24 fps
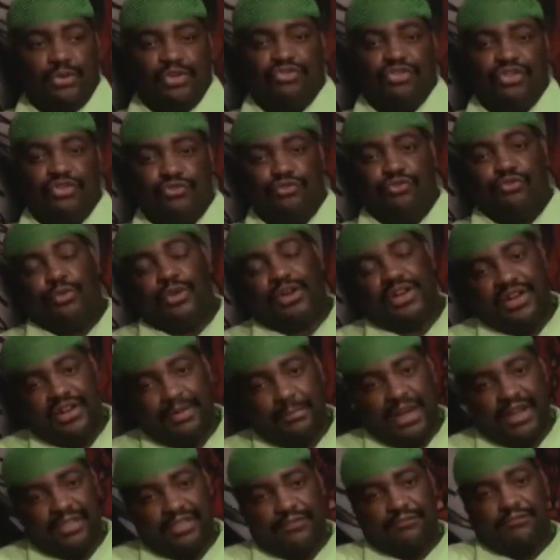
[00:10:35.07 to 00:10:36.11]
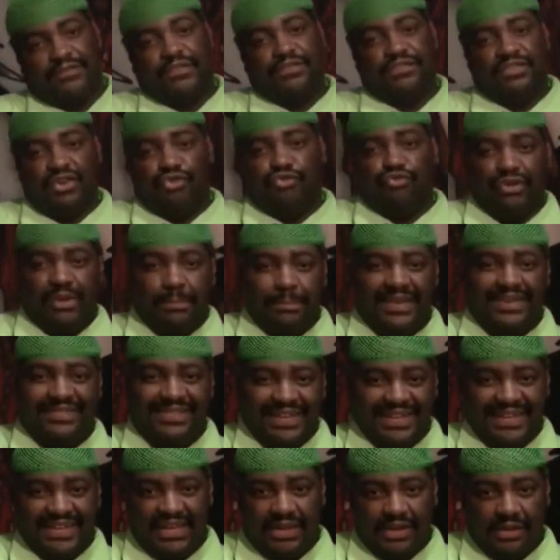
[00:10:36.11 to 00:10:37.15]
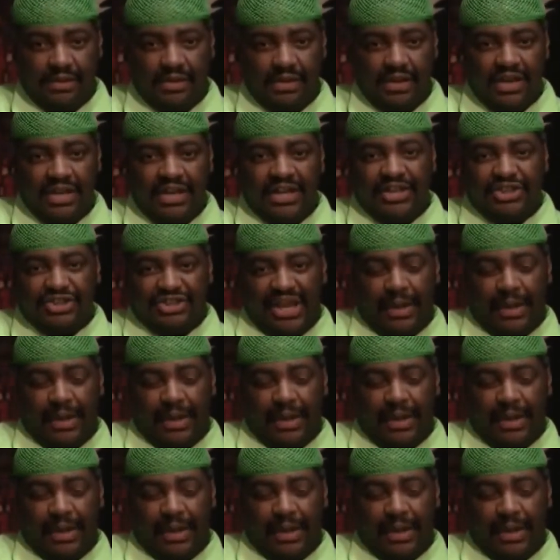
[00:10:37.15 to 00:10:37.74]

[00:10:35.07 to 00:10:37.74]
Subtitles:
which is talking about the 5th century BCE,